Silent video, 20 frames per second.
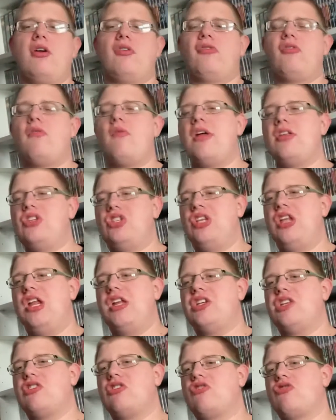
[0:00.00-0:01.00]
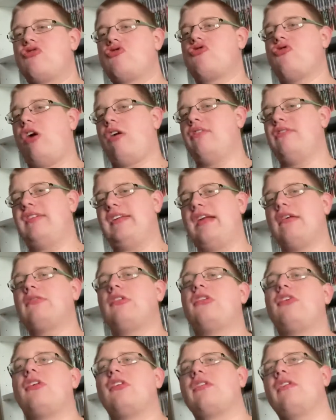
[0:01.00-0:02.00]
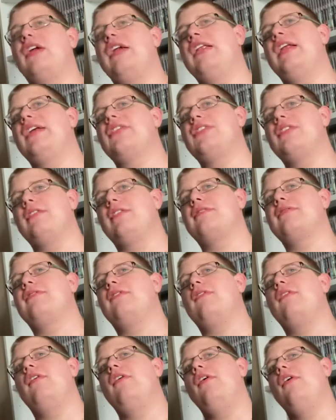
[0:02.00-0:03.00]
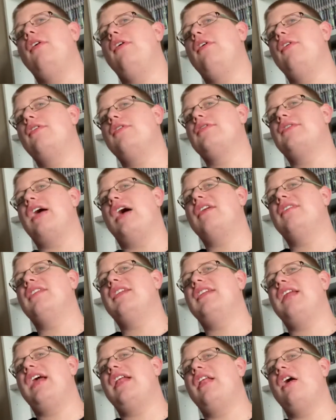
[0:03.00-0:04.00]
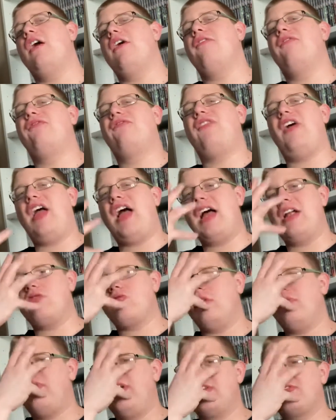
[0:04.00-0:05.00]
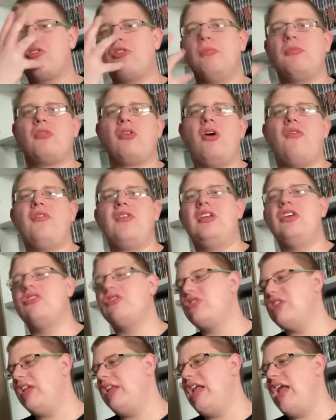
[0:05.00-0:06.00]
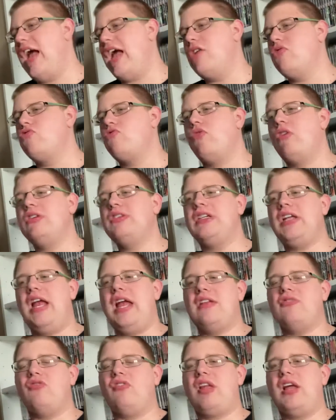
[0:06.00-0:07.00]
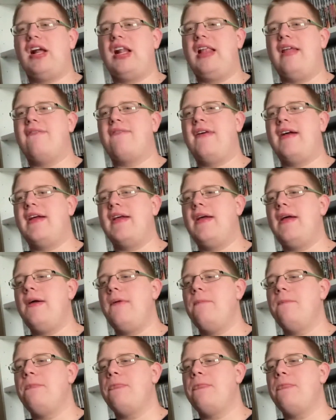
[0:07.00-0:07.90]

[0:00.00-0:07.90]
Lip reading: So when she literally tries to kill the Doctor, he literally knocks her down, and then her android face comes off and you just see the android and it ends on that cliffhanger.